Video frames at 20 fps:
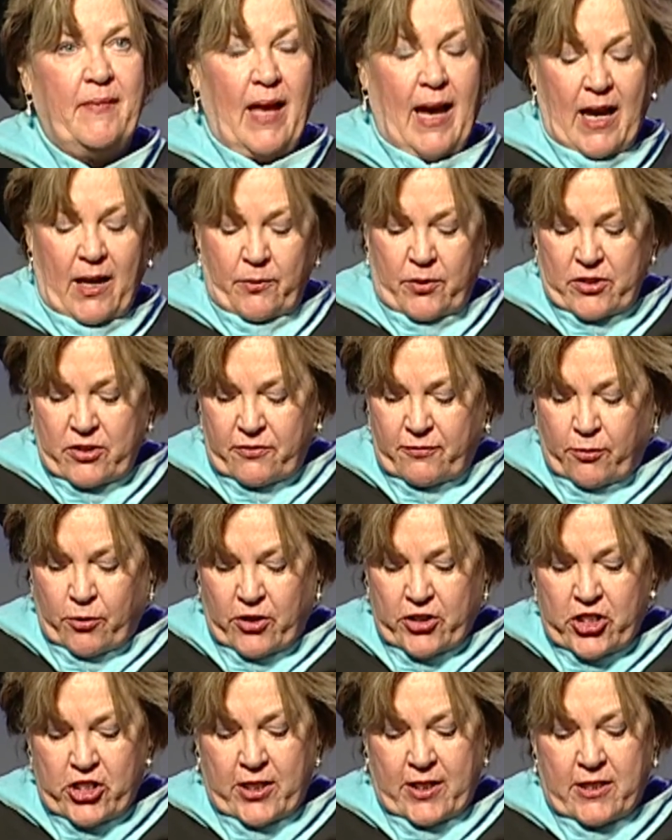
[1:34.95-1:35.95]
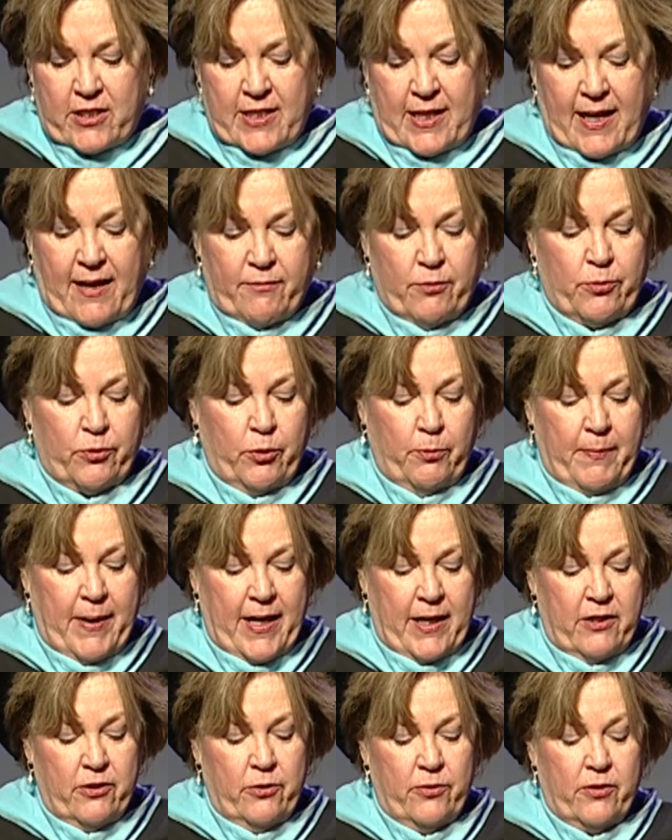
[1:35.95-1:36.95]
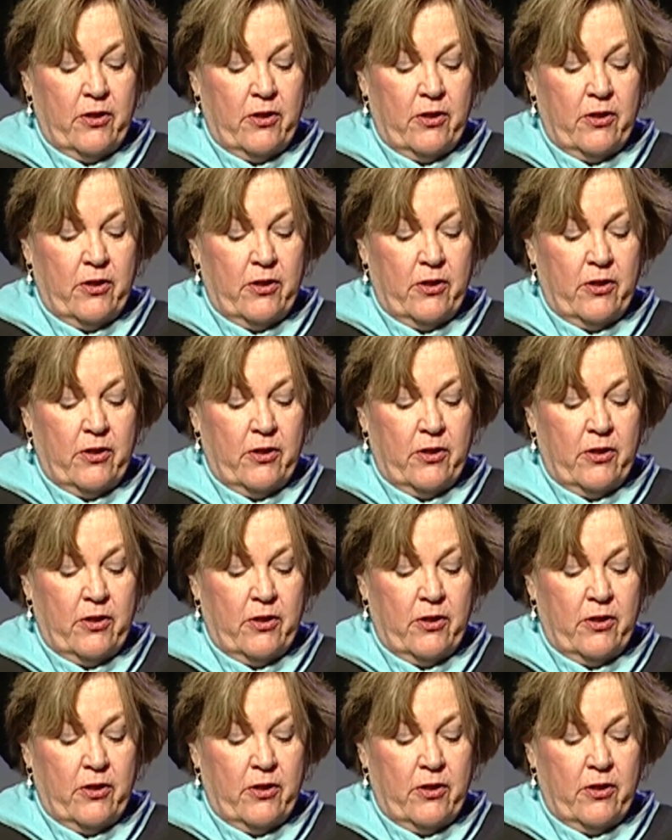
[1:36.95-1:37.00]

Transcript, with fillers: I was fortunate to have a roommate who